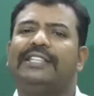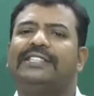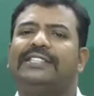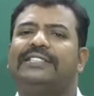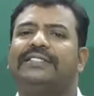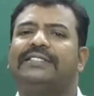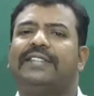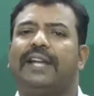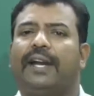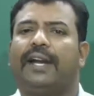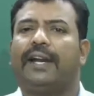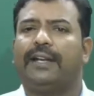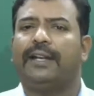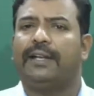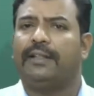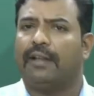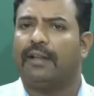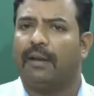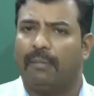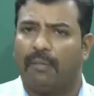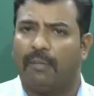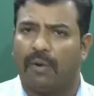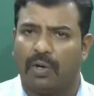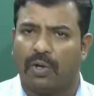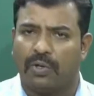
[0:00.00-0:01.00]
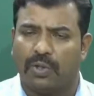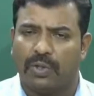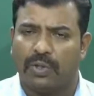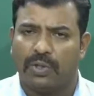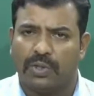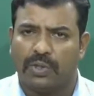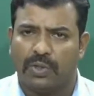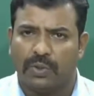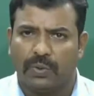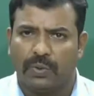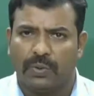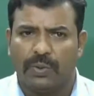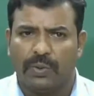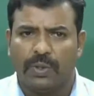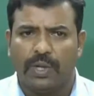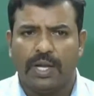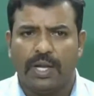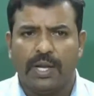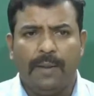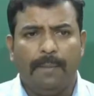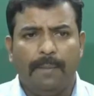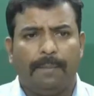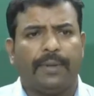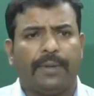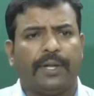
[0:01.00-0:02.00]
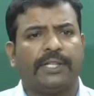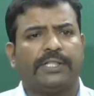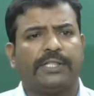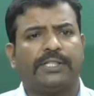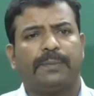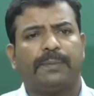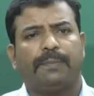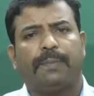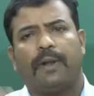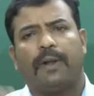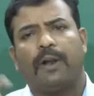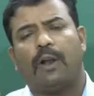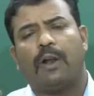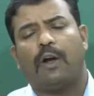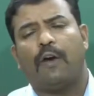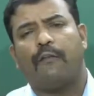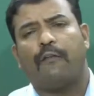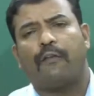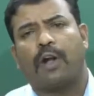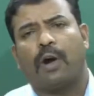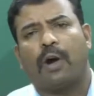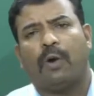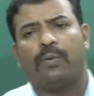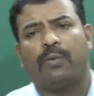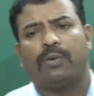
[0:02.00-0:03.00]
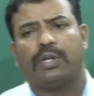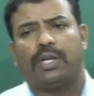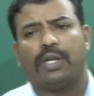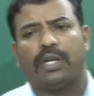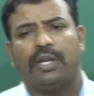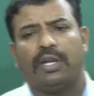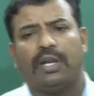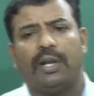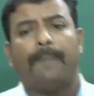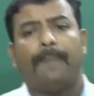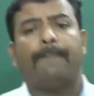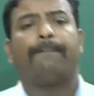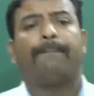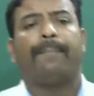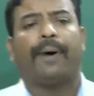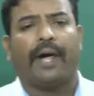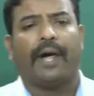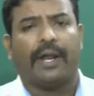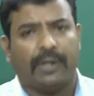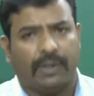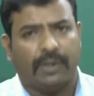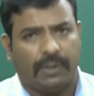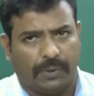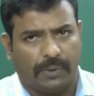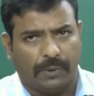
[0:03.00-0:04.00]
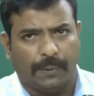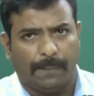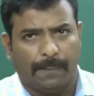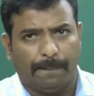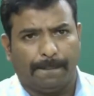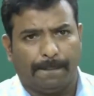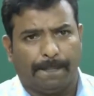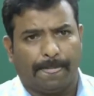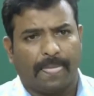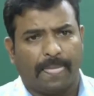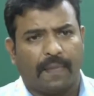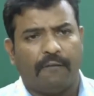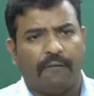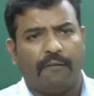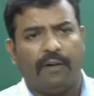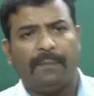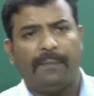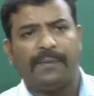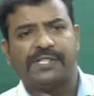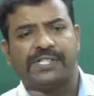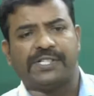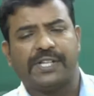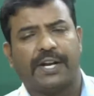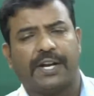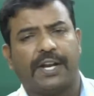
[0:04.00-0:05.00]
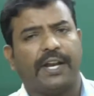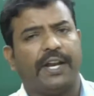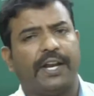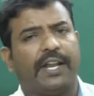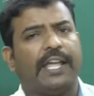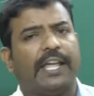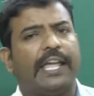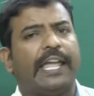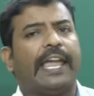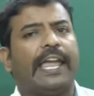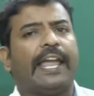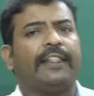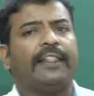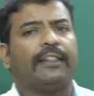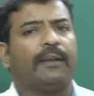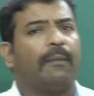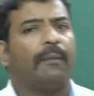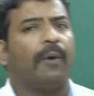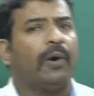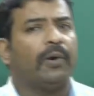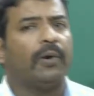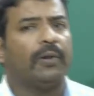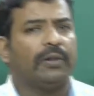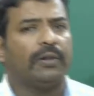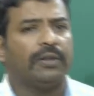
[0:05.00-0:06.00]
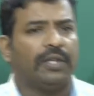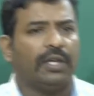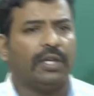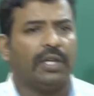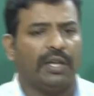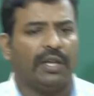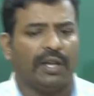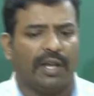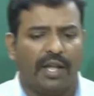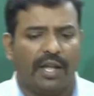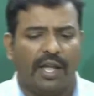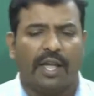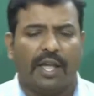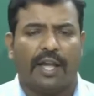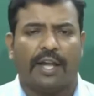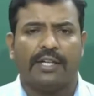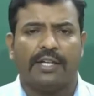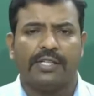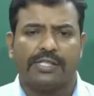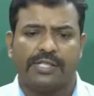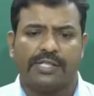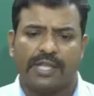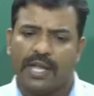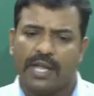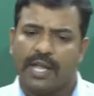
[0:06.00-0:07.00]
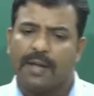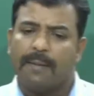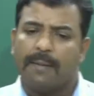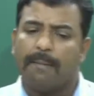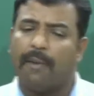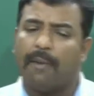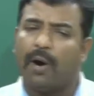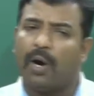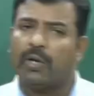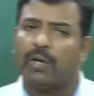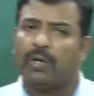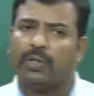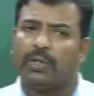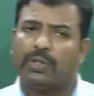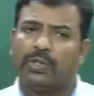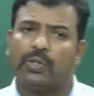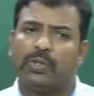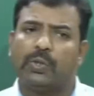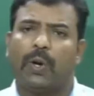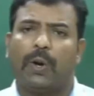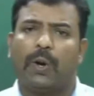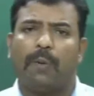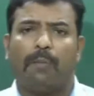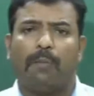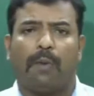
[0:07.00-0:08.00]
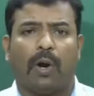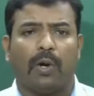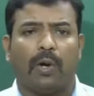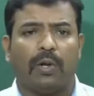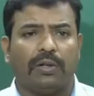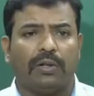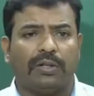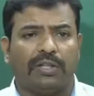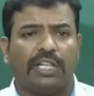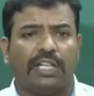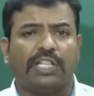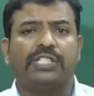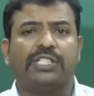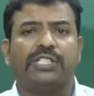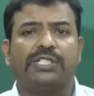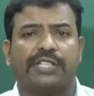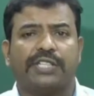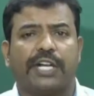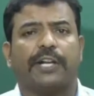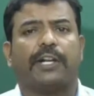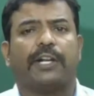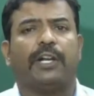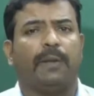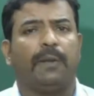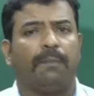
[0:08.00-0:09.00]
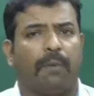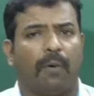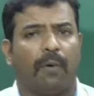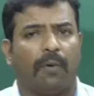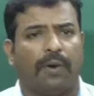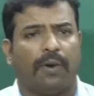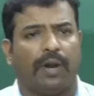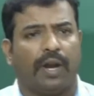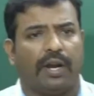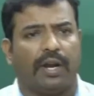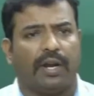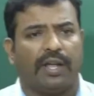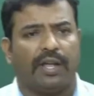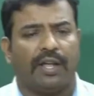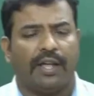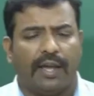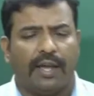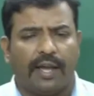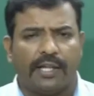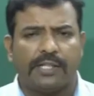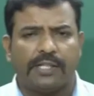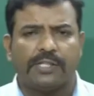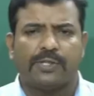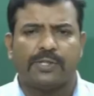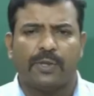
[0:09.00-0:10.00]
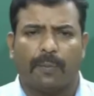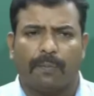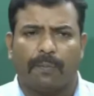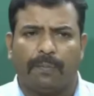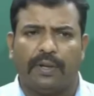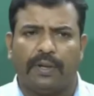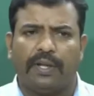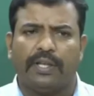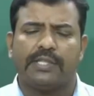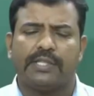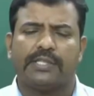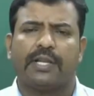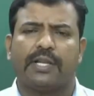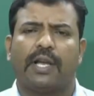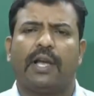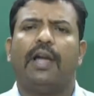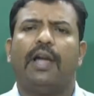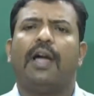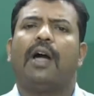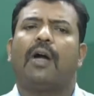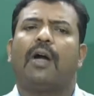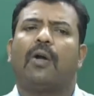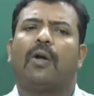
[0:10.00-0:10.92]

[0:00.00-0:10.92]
is studied in the Module 2. Principle of counting part 2 will be studied in the Module 3. Hence, Module 2 and Module 3 is tightly bounded. And so please